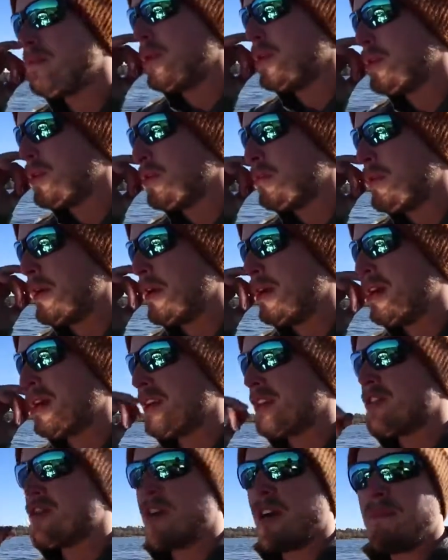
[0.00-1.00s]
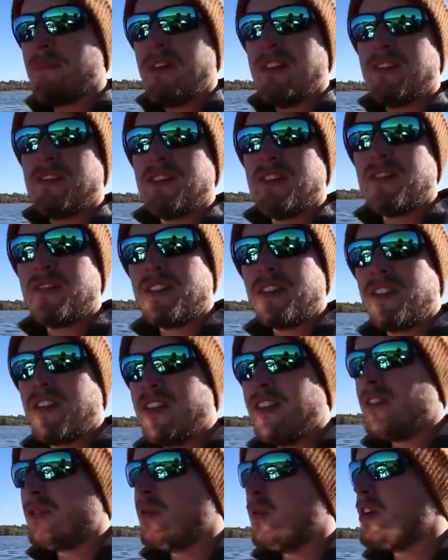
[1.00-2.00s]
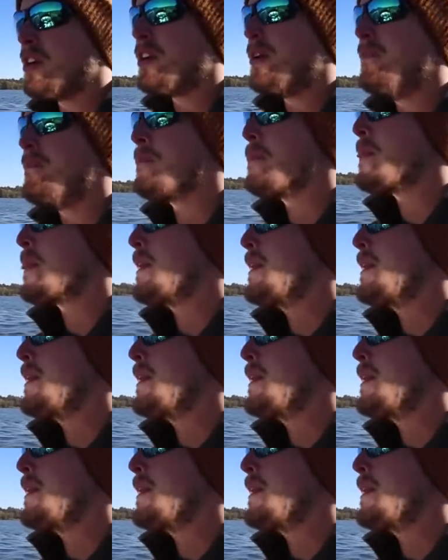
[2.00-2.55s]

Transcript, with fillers: pulled a perch and dropped that son of a gun in the water.